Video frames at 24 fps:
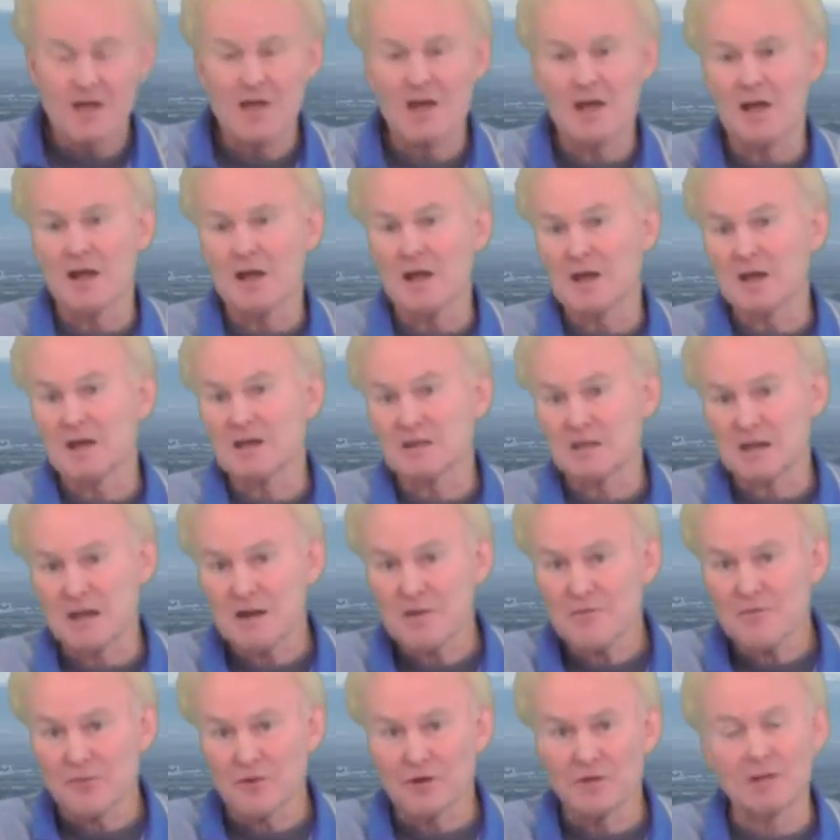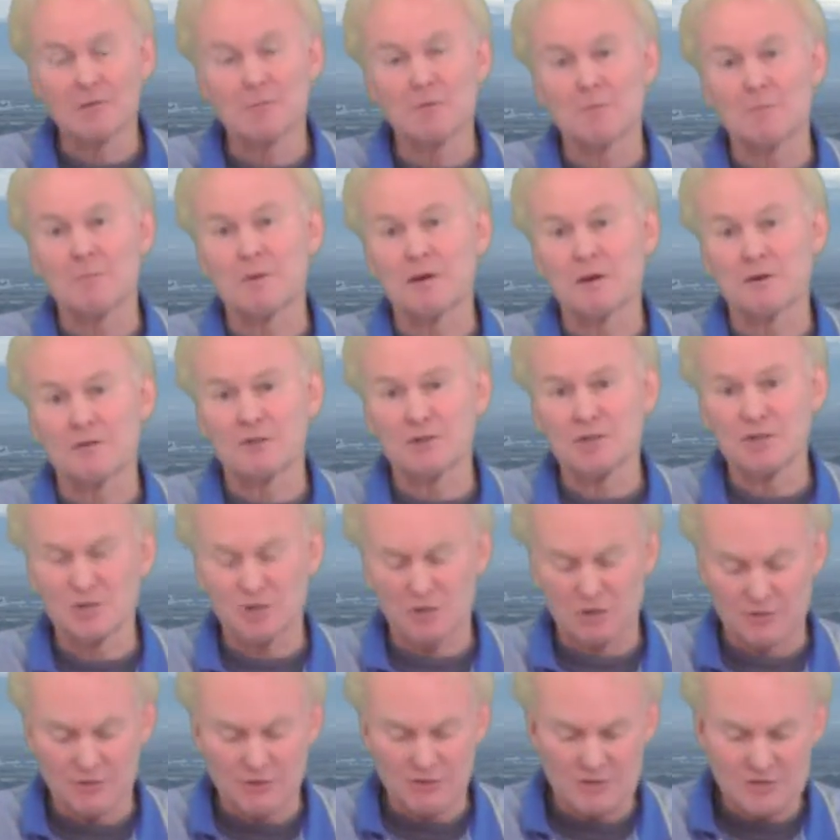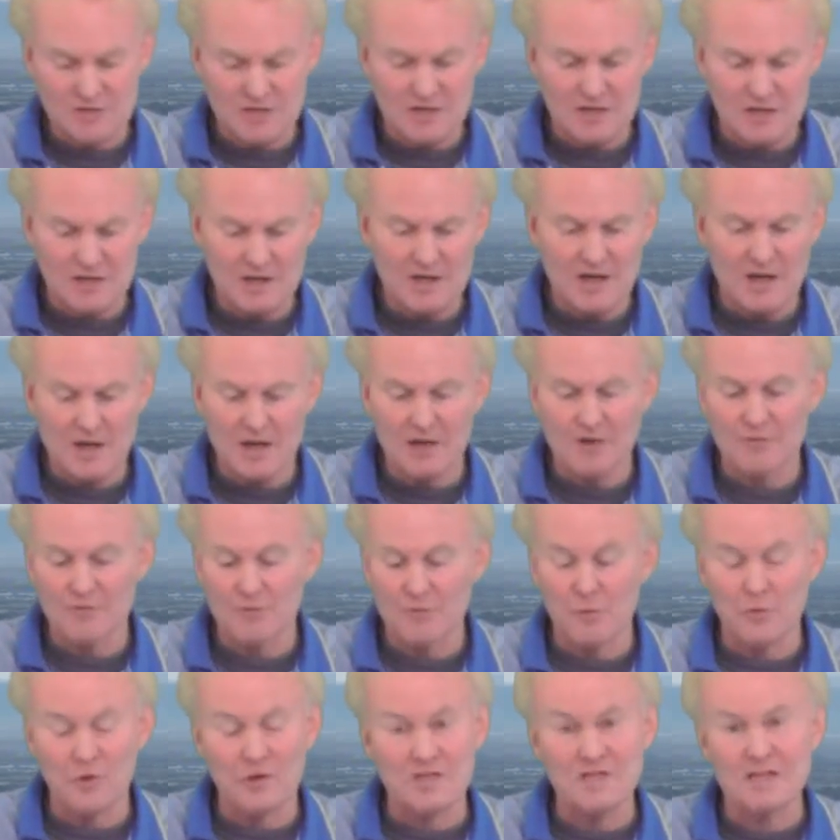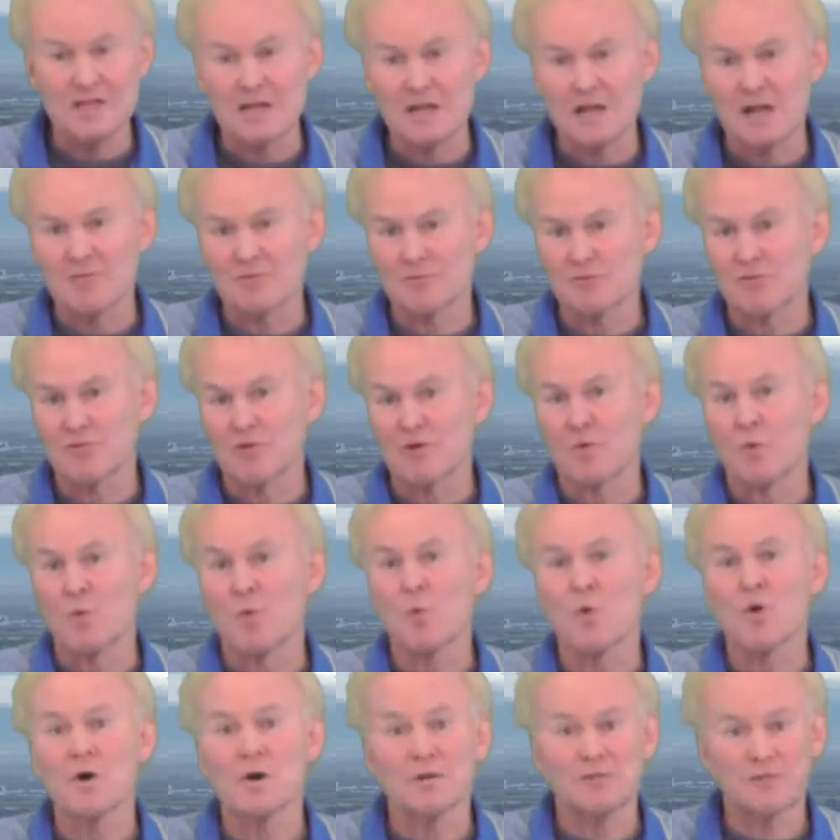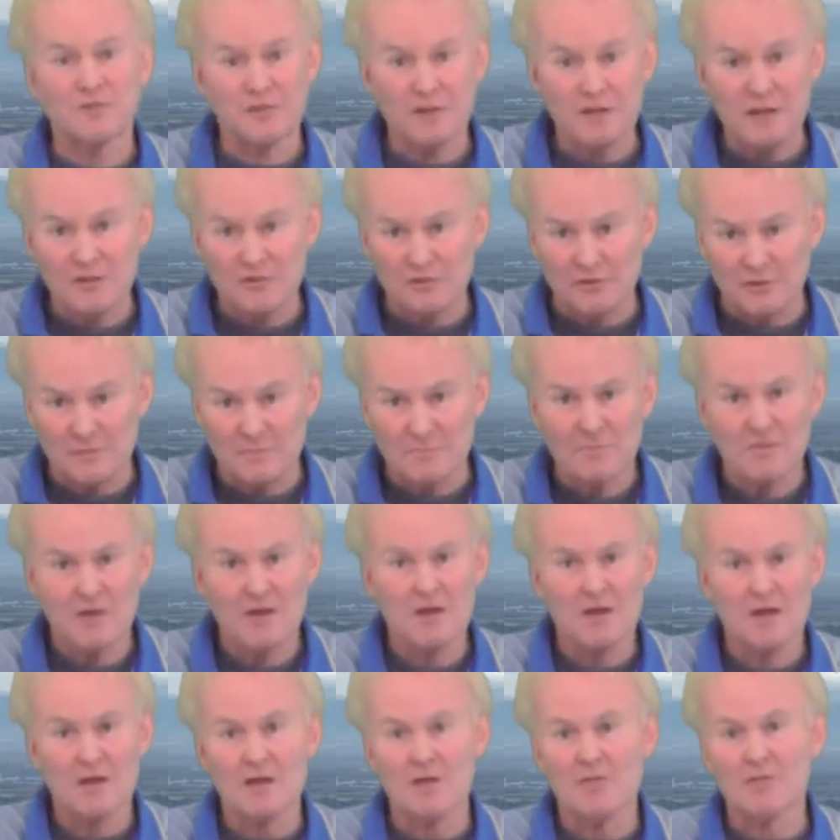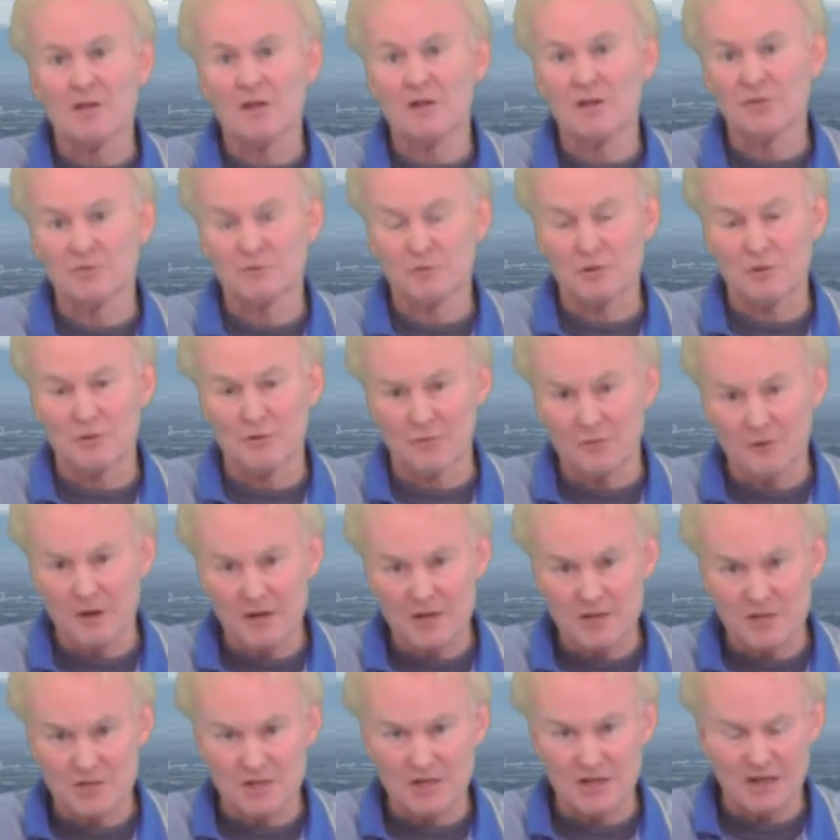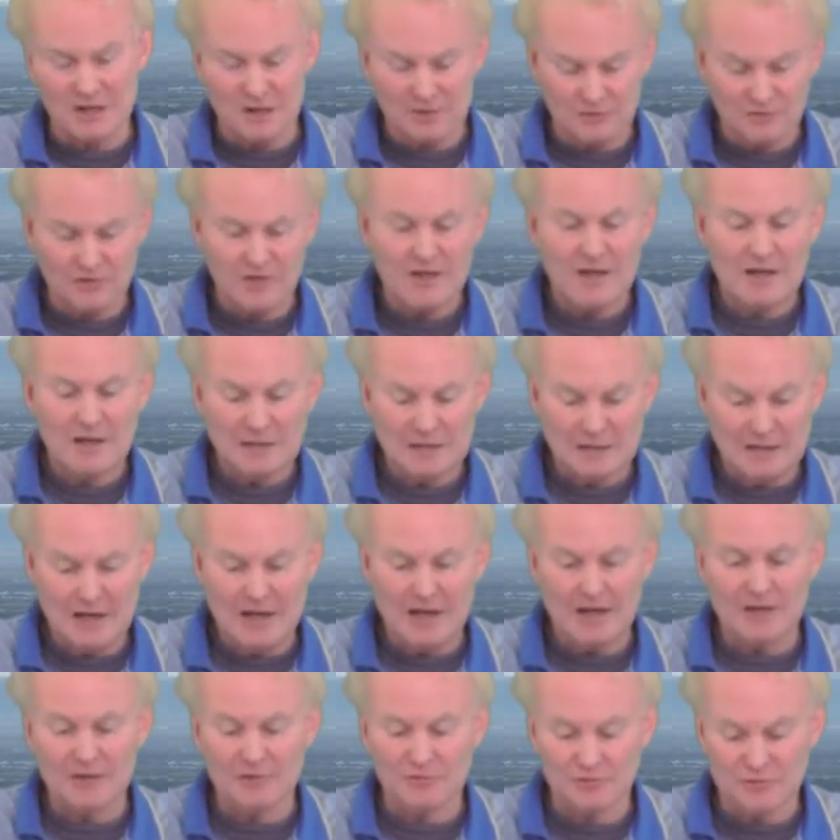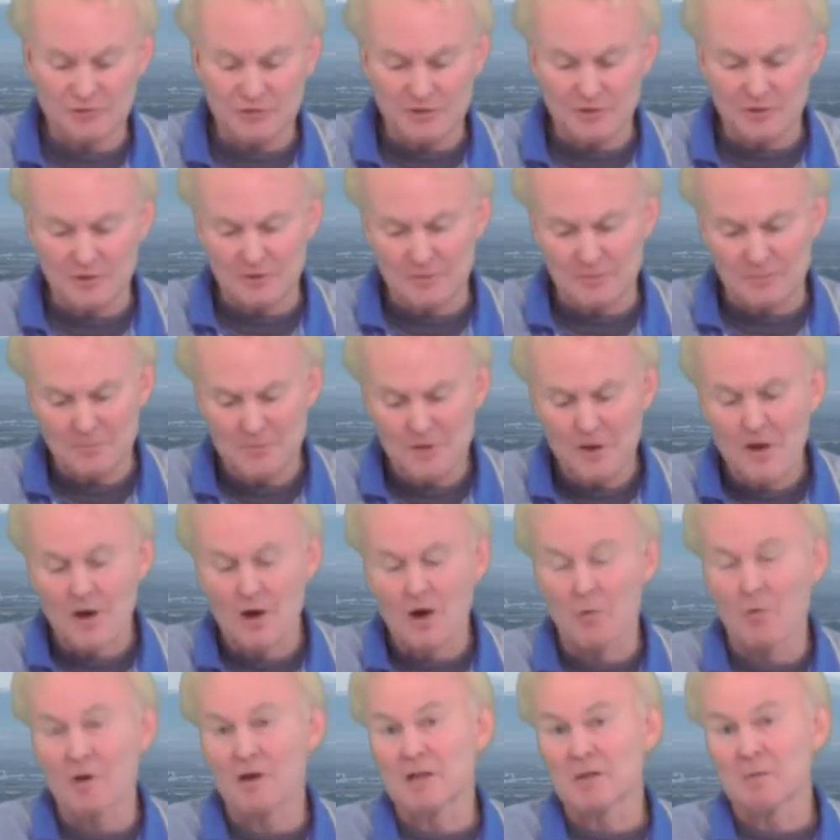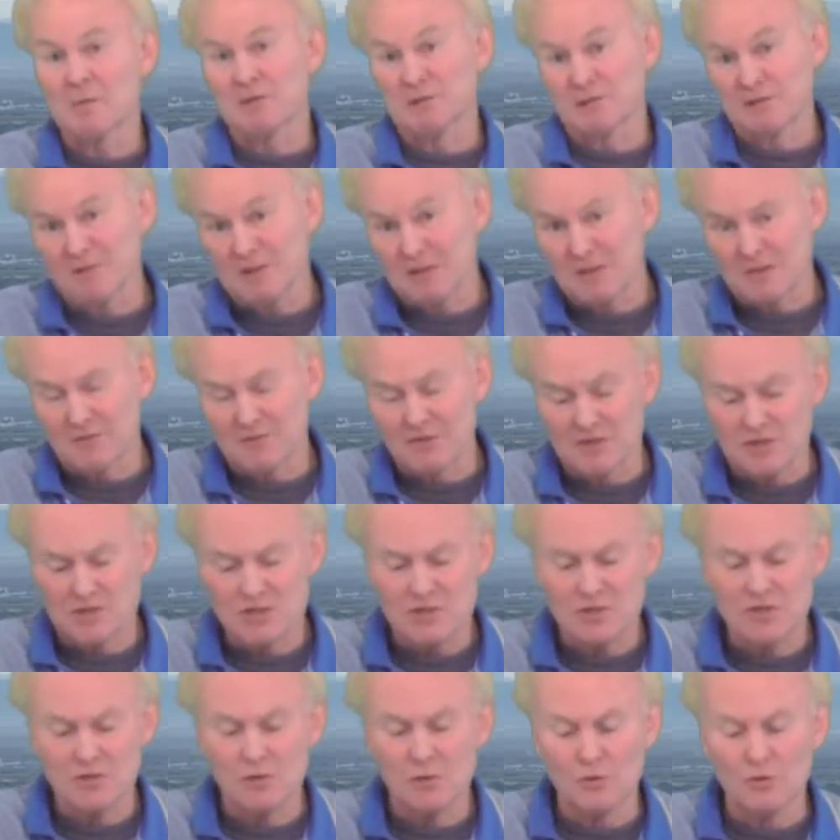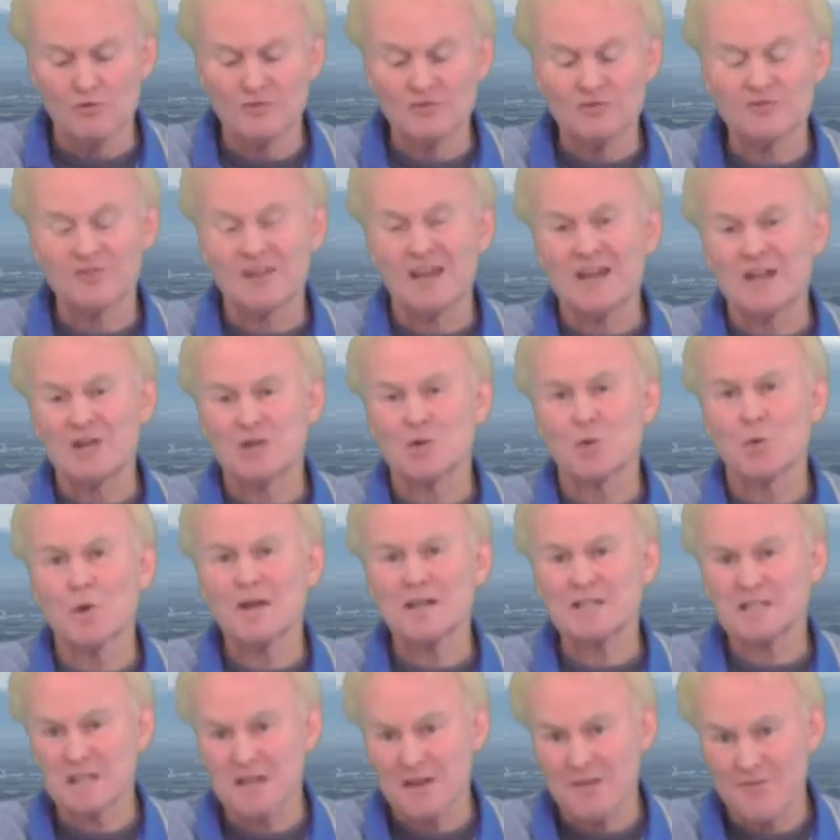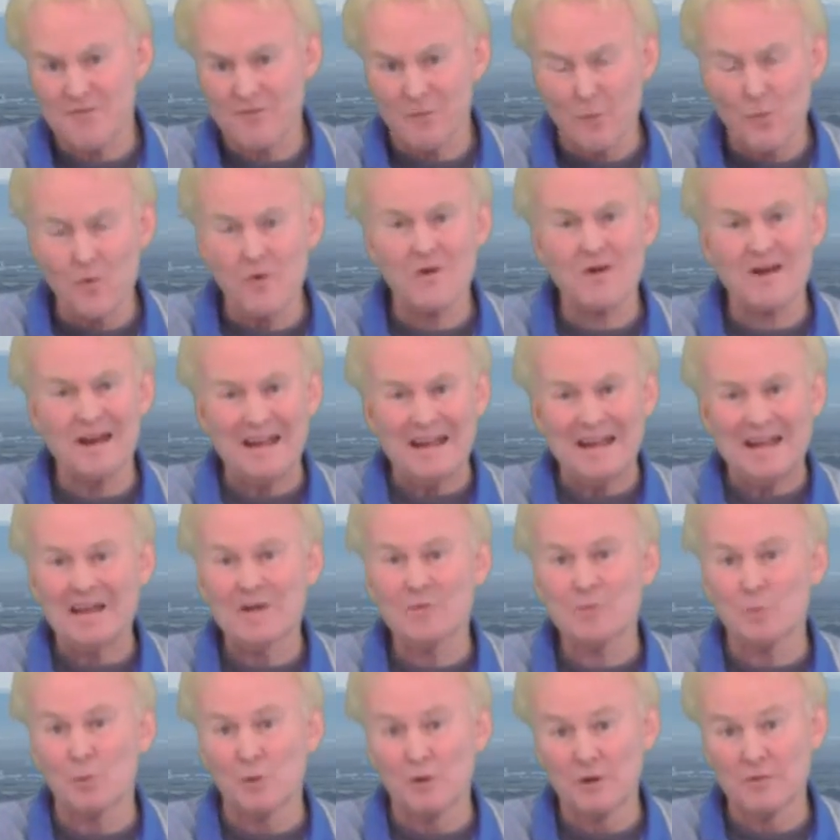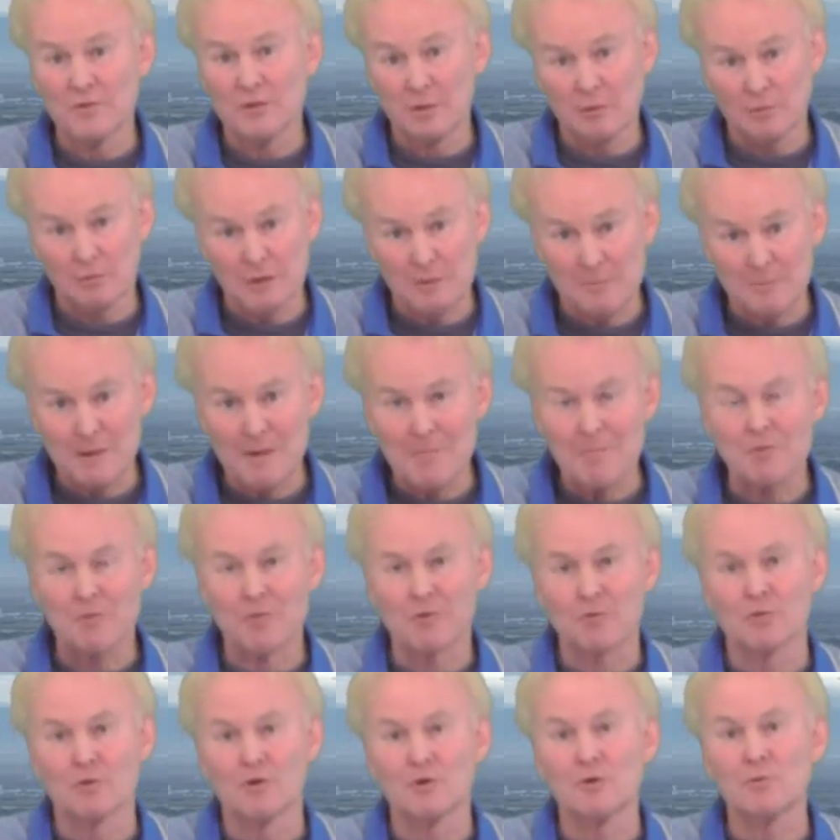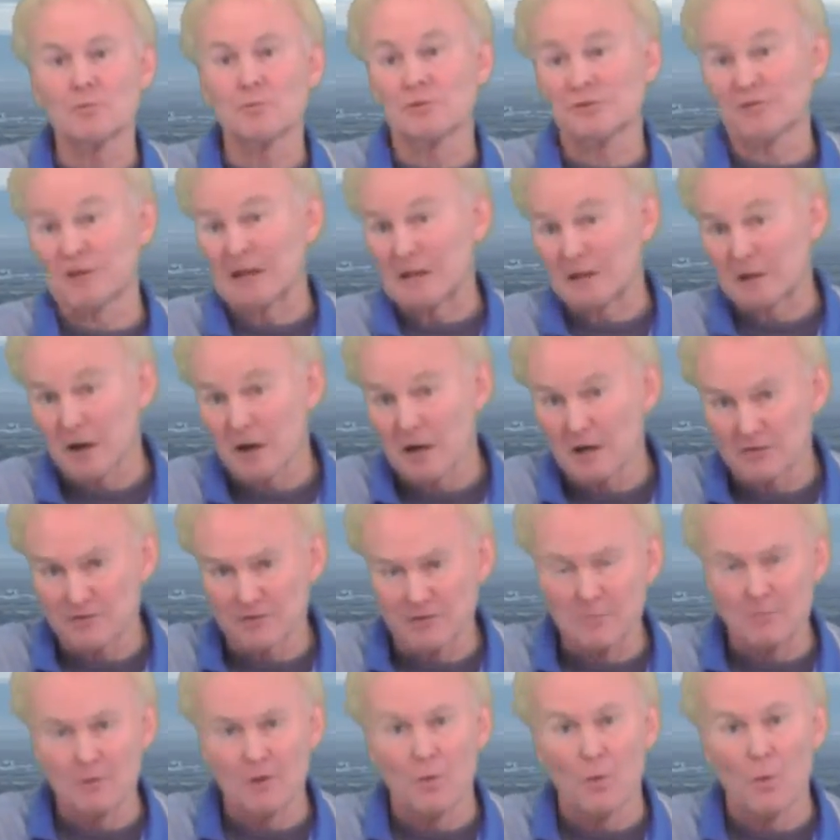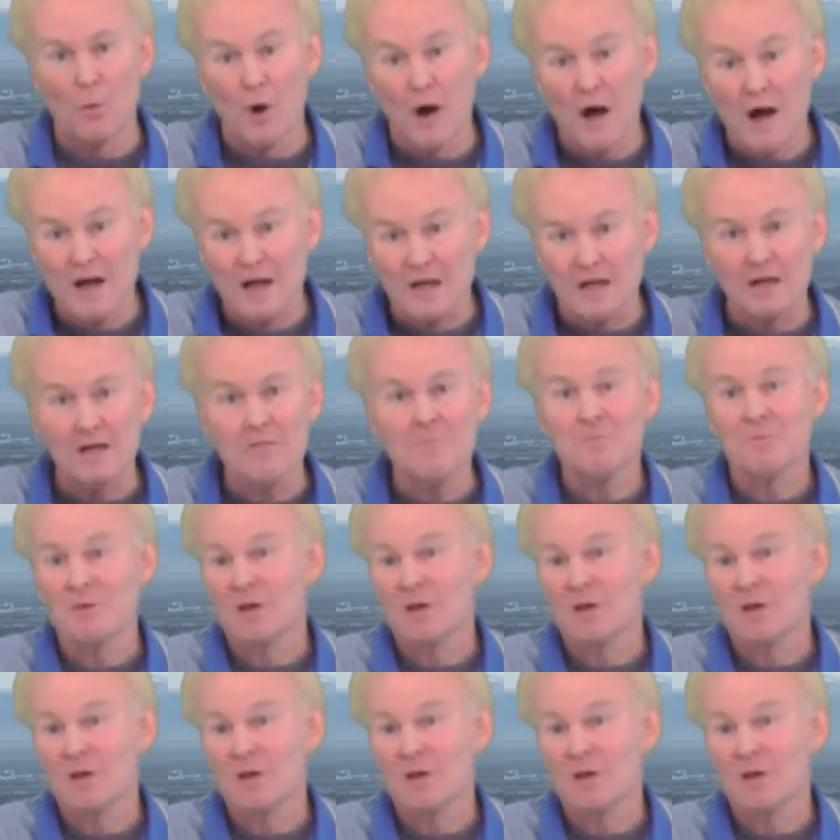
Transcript: And Denver a little bit better this year. They're 10-14 after their worst season in the history of the franchise last year. All right, in the Pacific Division, Golden State 24-1. The only bump in the road was that loss in Milwaukee